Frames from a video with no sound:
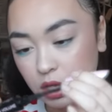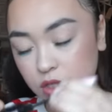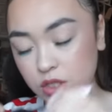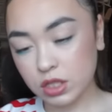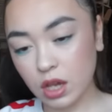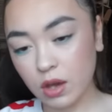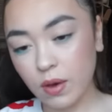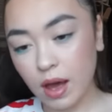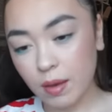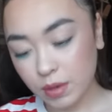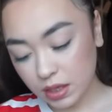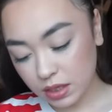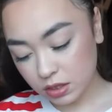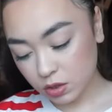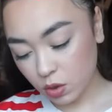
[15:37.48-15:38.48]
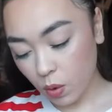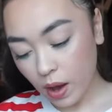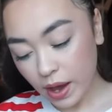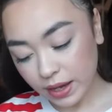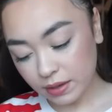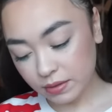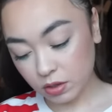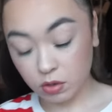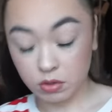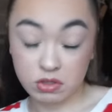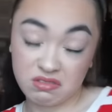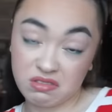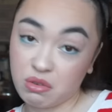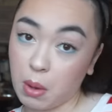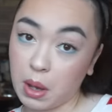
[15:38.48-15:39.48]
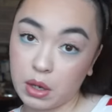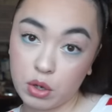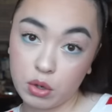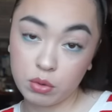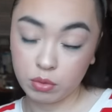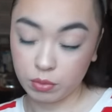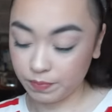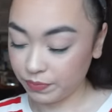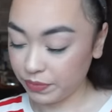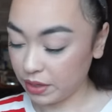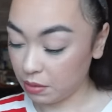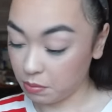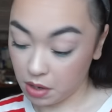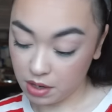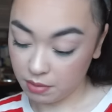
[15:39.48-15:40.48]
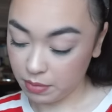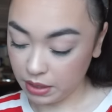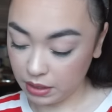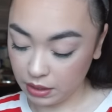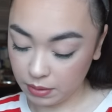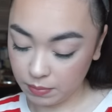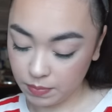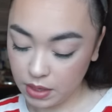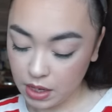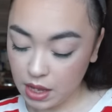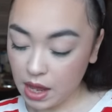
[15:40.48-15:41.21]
So I mean it's quite, it's quite cool in my opinion.